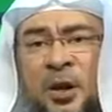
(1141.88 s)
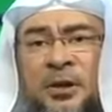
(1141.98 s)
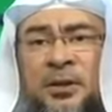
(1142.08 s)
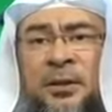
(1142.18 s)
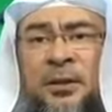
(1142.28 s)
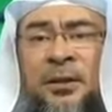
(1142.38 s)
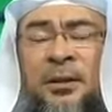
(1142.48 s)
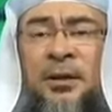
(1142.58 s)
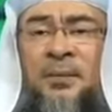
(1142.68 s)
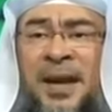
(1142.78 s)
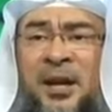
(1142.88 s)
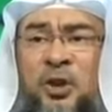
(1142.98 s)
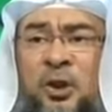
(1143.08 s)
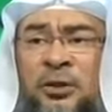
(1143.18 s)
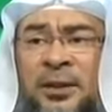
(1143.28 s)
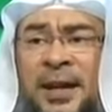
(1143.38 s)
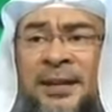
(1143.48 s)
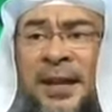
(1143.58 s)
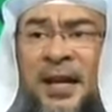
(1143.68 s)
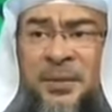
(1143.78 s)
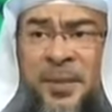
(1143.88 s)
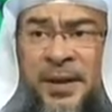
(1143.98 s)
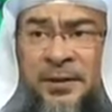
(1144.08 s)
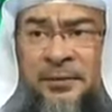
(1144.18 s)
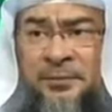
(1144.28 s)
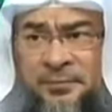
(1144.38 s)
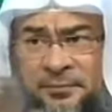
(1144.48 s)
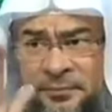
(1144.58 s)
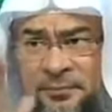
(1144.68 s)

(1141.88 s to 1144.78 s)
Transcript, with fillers: because the marriage contract has been